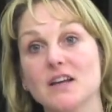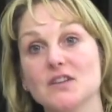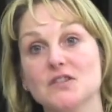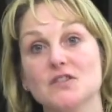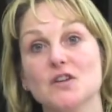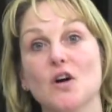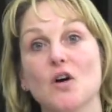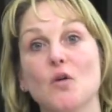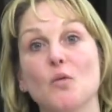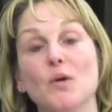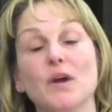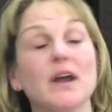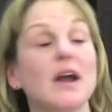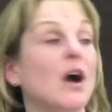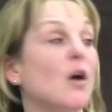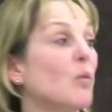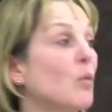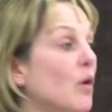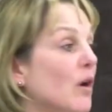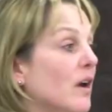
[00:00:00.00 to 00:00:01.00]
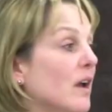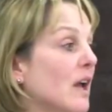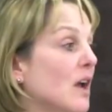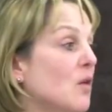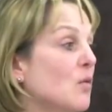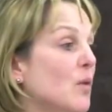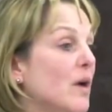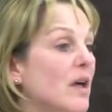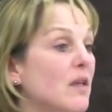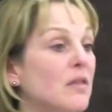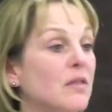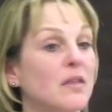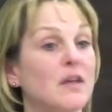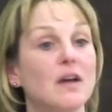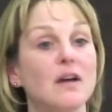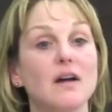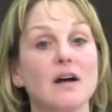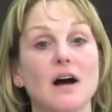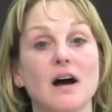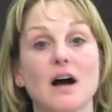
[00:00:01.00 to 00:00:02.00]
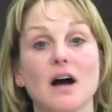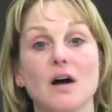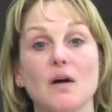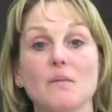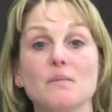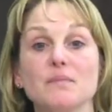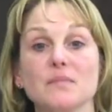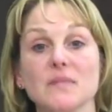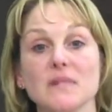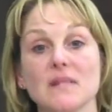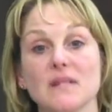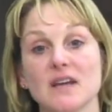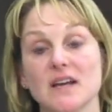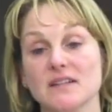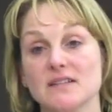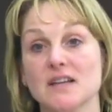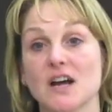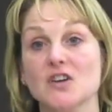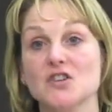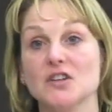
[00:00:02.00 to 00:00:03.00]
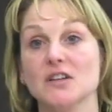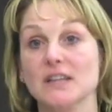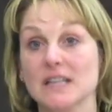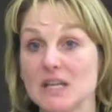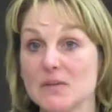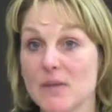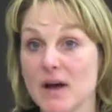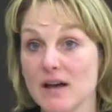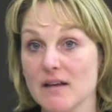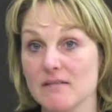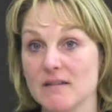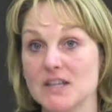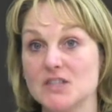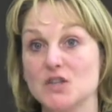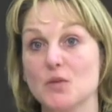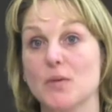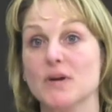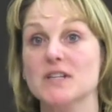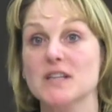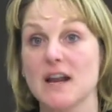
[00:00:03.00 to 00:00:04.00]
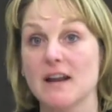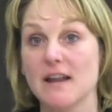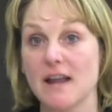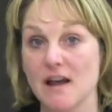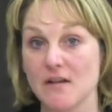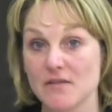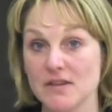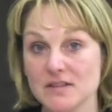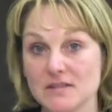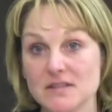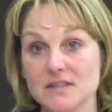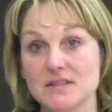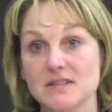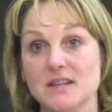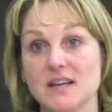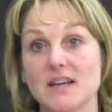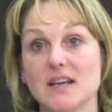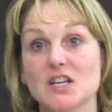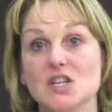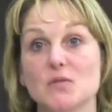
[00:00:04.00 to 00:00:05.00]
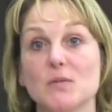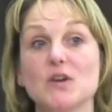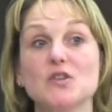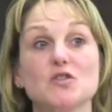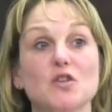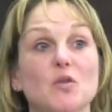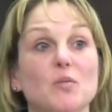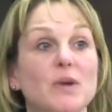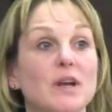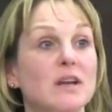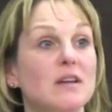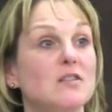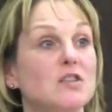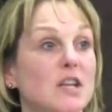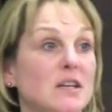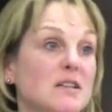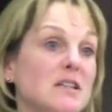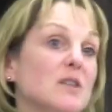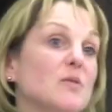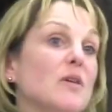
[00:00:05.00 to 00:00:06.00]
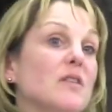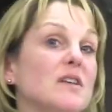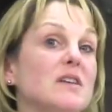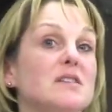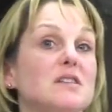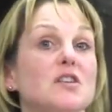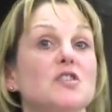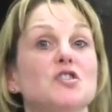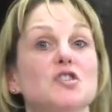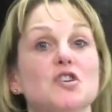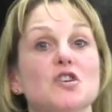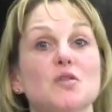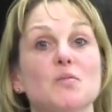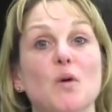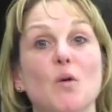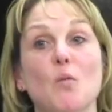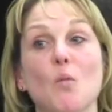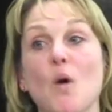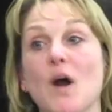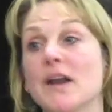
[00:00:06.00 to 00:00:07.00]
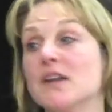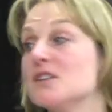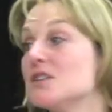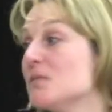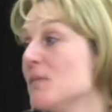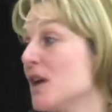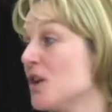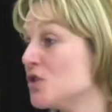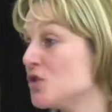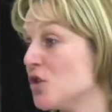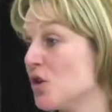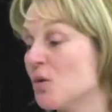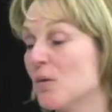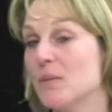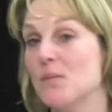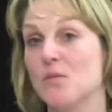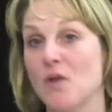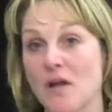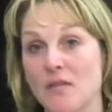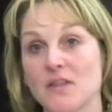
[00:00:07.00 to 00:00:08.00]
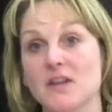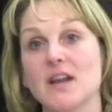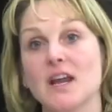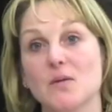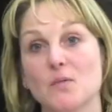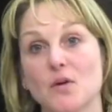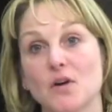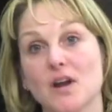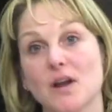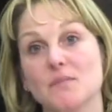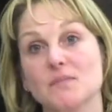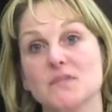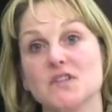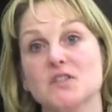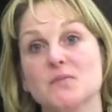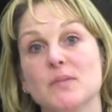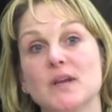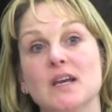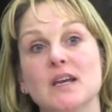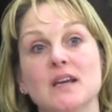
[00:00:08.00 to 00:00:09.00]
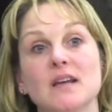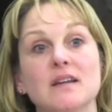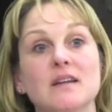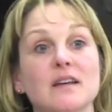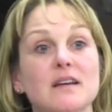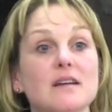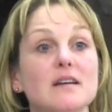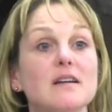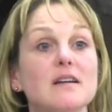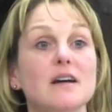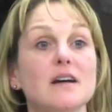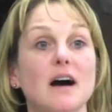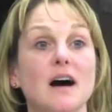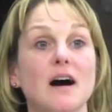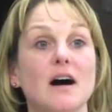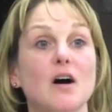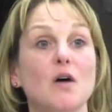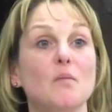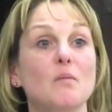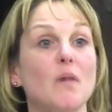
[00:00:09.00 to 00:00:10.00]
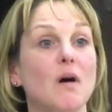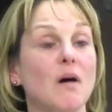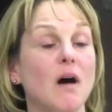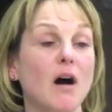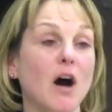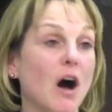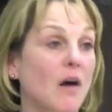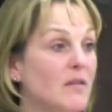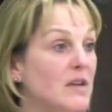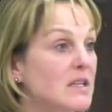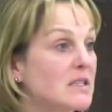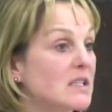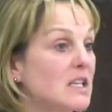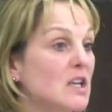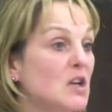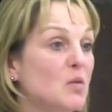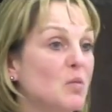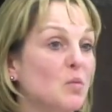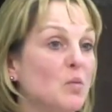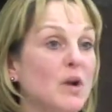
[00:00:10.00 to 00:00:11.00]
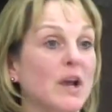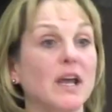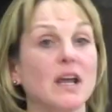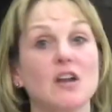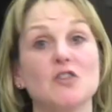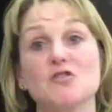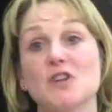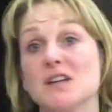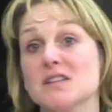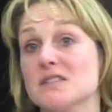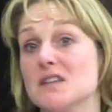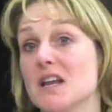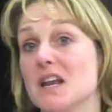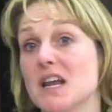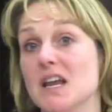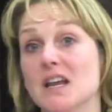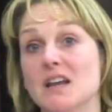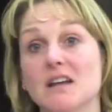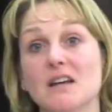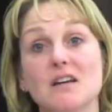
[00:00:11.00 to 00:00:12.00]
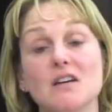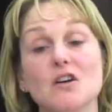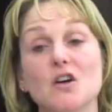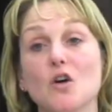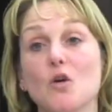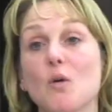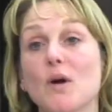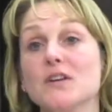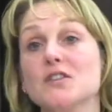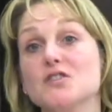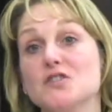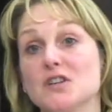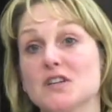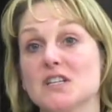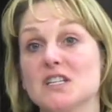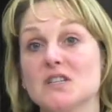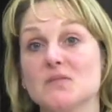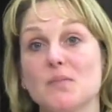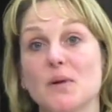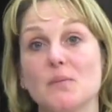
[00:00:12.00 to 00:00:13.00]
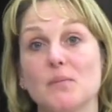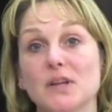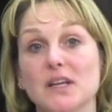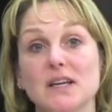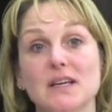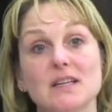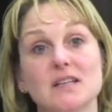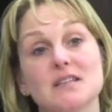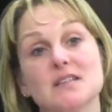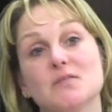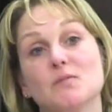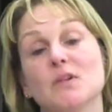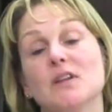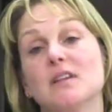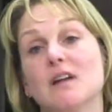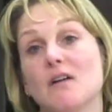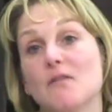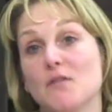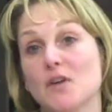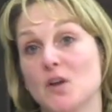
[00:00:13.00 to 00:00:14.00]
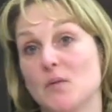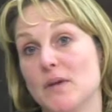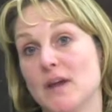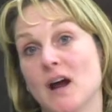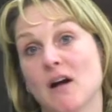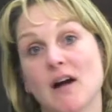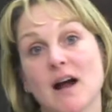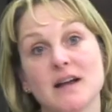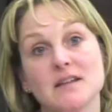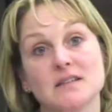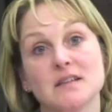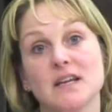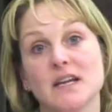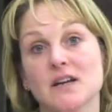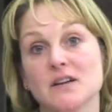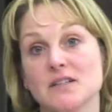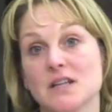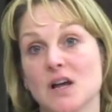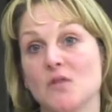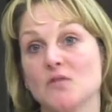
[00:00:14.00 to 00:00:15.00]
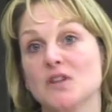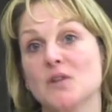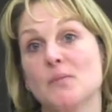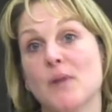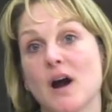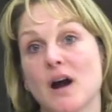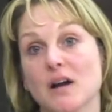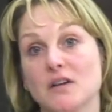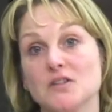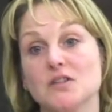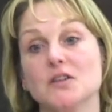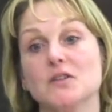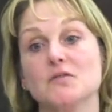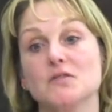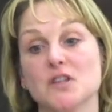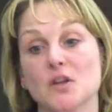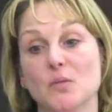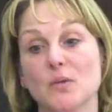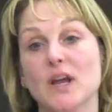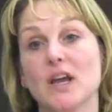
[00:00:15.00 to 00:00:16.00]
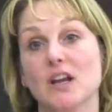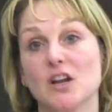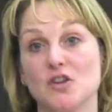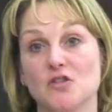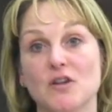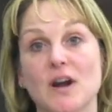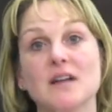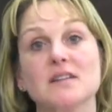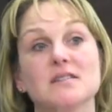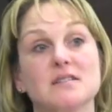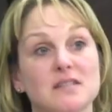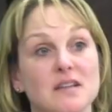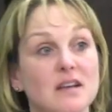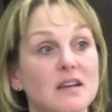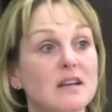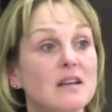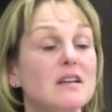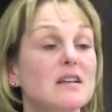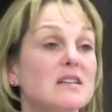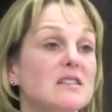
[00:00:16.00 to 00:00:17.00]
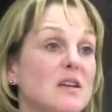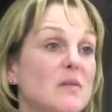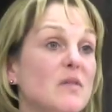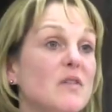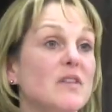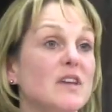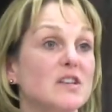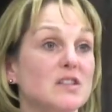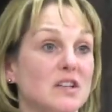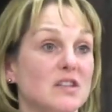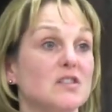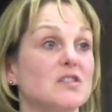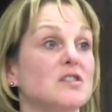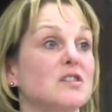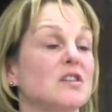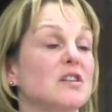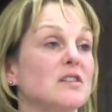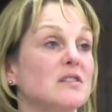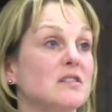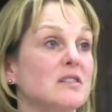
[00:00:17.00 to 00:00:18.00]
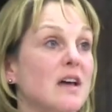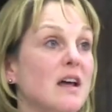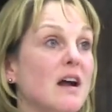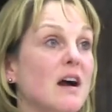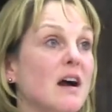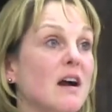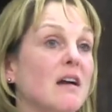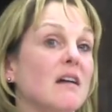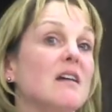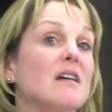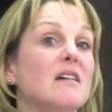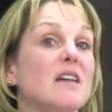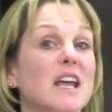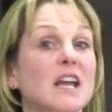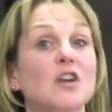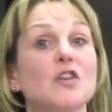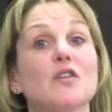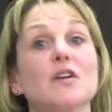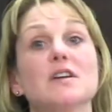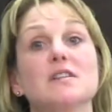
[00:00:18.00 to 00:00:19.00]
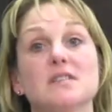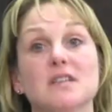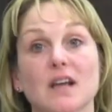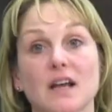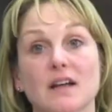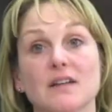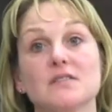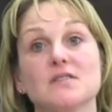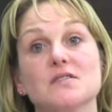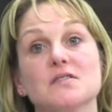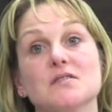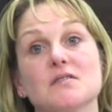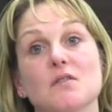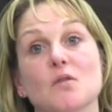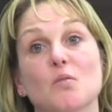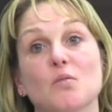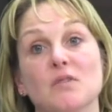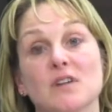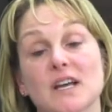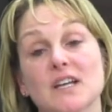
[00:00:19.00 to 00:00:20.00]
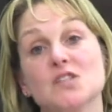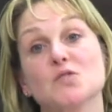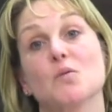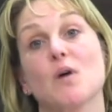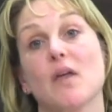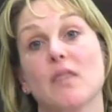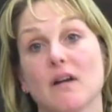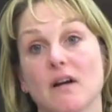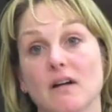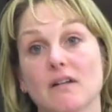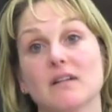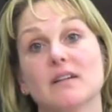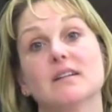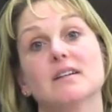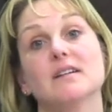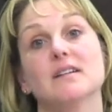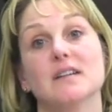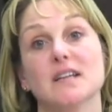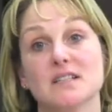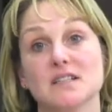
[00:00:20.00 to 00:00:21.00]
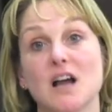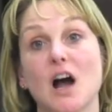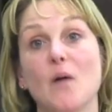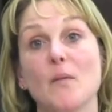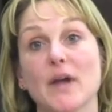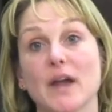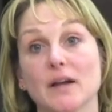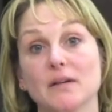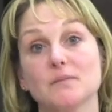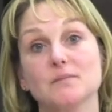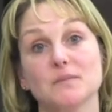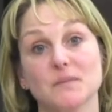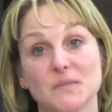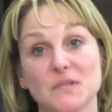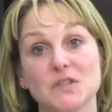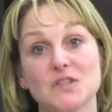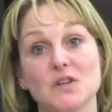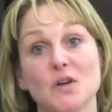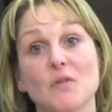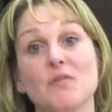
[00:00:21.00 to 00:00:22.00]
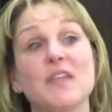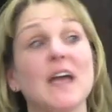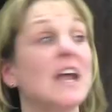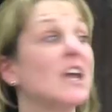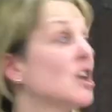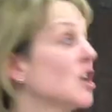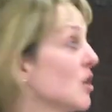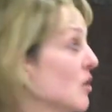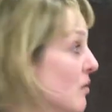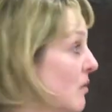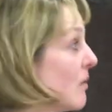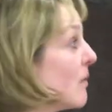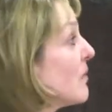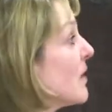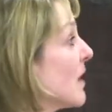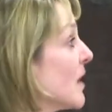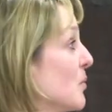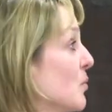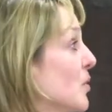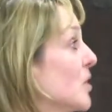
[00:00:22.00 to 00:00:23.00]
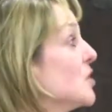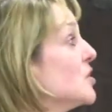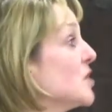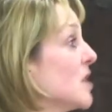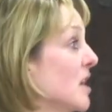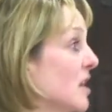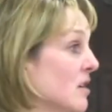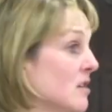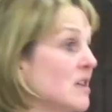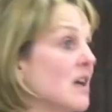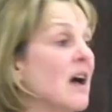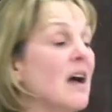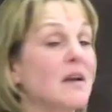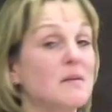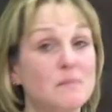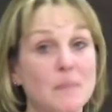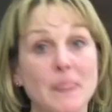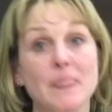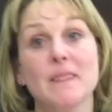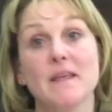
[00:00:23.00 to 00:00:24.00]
So we are working with um, Sajid Lima and Superintendent Evans to make sure that we deal with this issue, but wanted to make sure we brought the neighborhood up to speed. Um, obviously, we can address any questions, but please, we'd love for you to be our eyes and ears out in the park too, so that we can address some of these concerns that are increasing as the nice weather is coming. So thank you. Thank you. Appreciate your time.